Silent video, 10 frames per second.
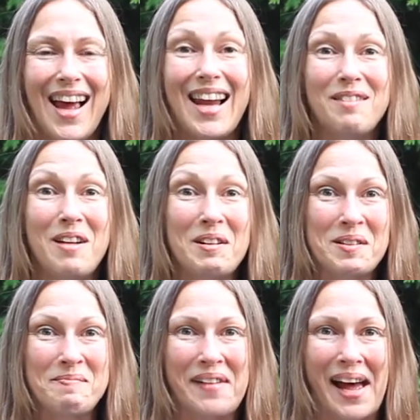
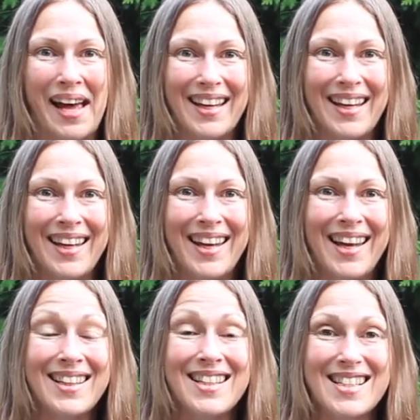welcome back.
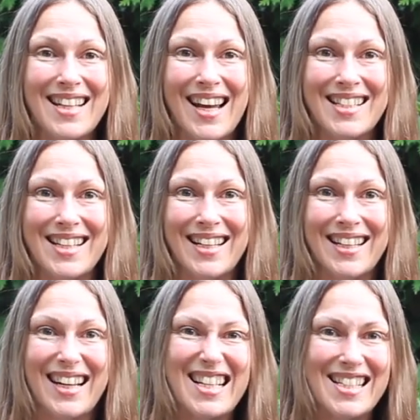In this lesson
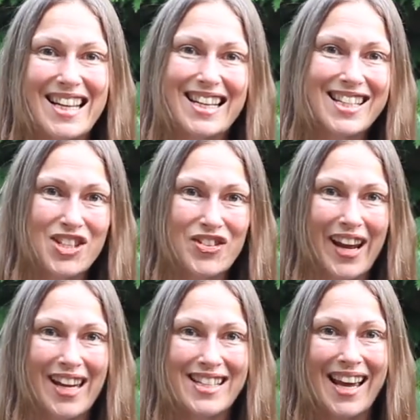I'd like to
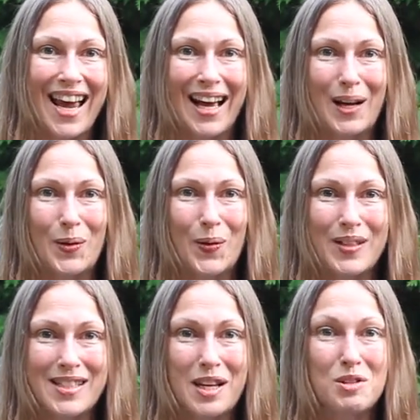illustrate how
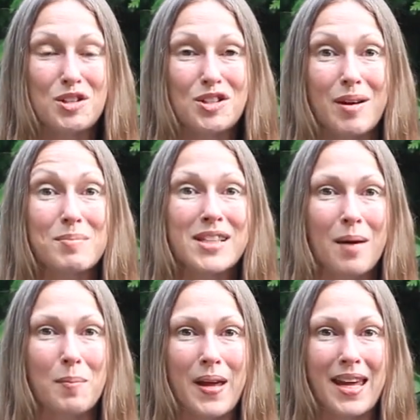social scripts
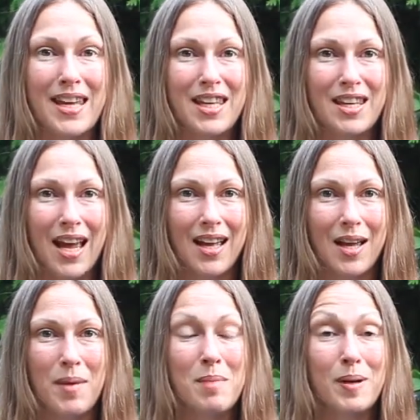can be
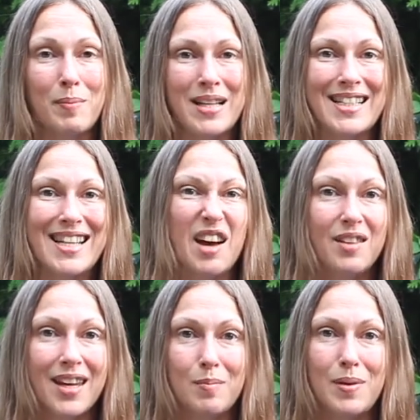implemented, how
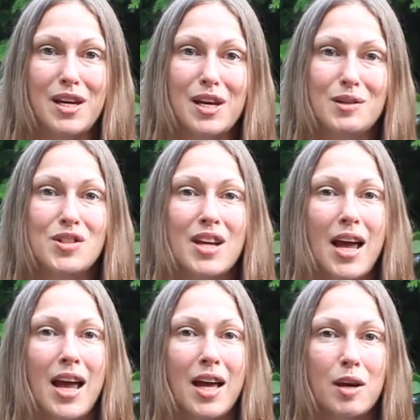they can be used,
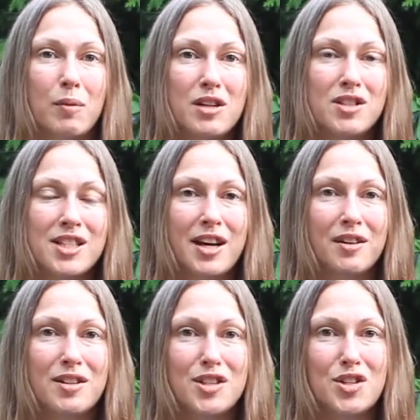and I'm going to tell
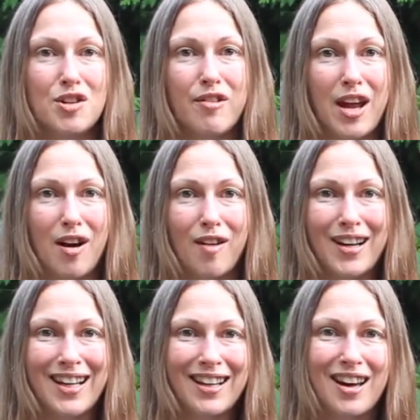you the story of a
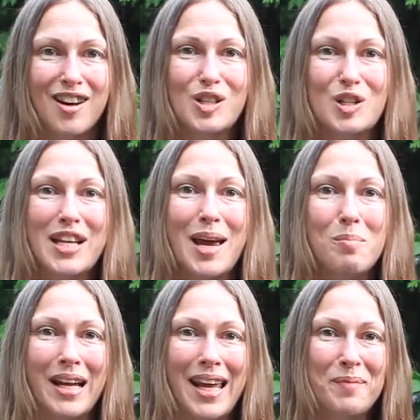little girl called
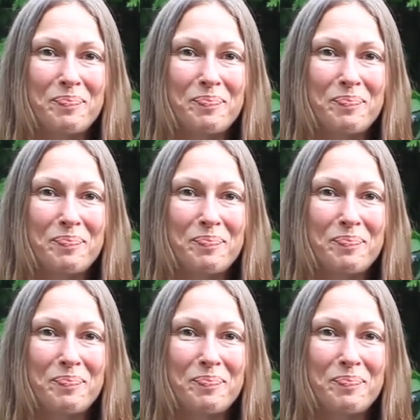Emily.